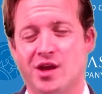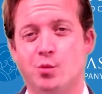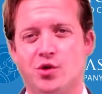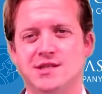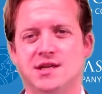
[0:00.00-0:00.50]

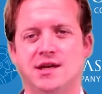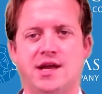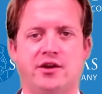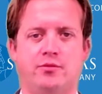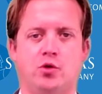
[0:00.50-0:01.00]
President and
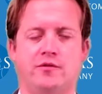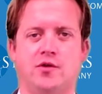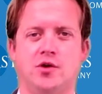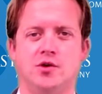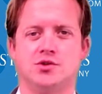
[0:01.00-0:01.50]
Head of
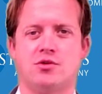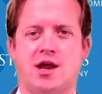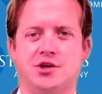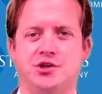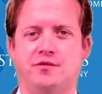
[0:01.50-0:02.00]
Portfolio
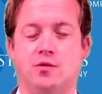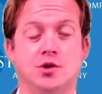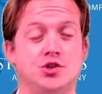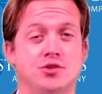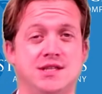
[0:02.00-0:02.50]
Strategy for
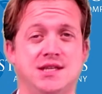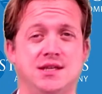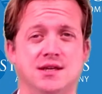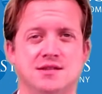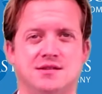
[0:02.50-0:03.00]

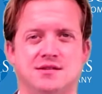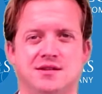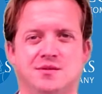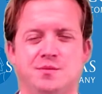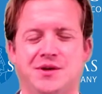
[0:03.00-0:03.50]
Strategas,
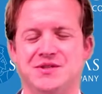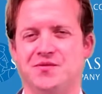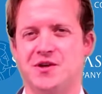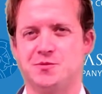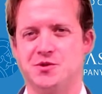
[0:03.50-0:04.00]
Baird's
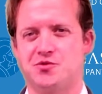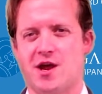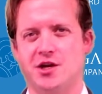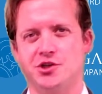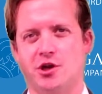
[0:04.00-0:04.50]
investment
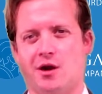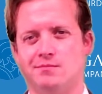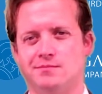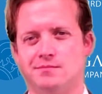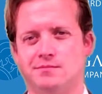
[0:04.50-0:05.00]
strategy arm.
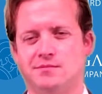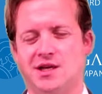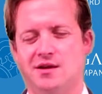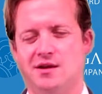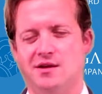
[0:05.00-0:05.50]

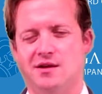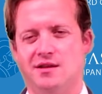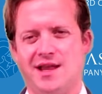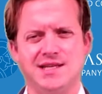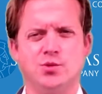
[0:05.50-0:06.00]

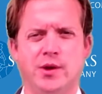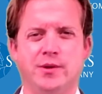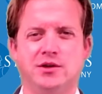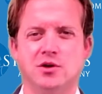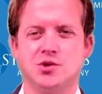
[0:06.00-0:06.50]
Last week we
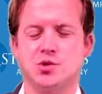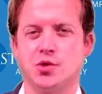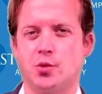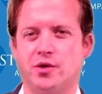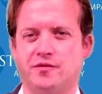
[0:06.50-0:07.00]
closed with
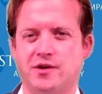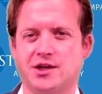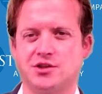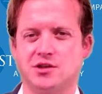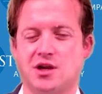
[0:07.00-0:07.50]
a
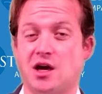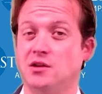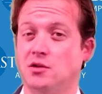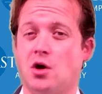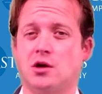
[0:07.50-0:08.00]
reflection on
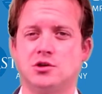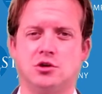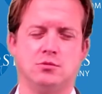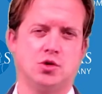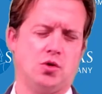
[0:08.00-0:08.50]
long
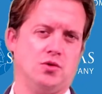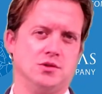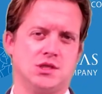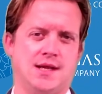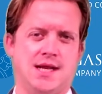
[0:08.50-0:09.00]
term
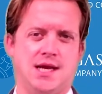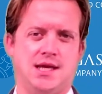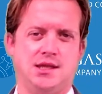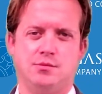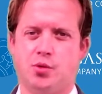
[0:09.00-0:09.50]
goals
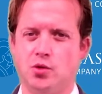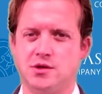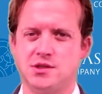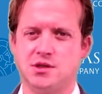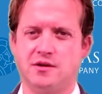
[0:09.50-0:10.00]
and the
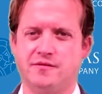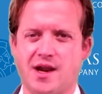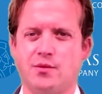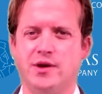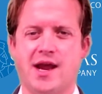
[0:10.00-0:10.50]
importance of
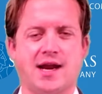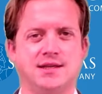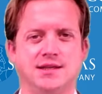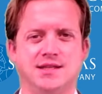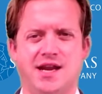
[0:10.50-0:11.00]
not
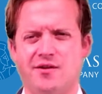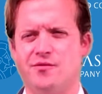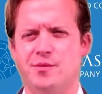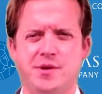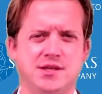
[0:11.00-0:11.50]
reacting to
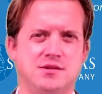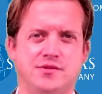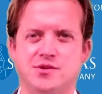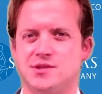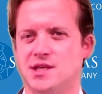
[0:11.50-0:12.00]
every piece of
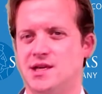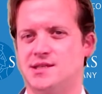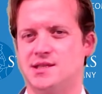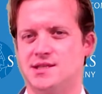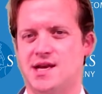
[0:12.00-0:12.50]
news that hits
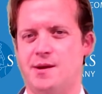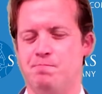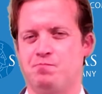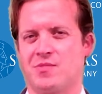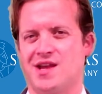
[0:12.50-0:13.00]
the tape
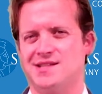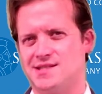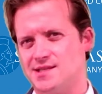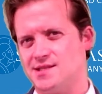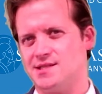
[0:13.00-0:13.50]
and
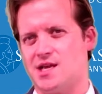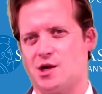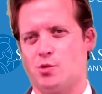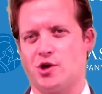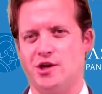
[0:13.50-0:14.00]
sends the
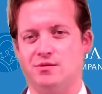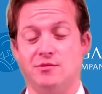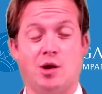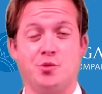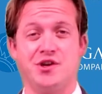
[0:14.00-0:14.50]
stock market
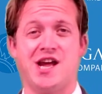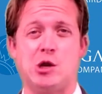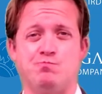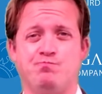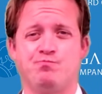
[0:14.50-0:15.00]
up or down,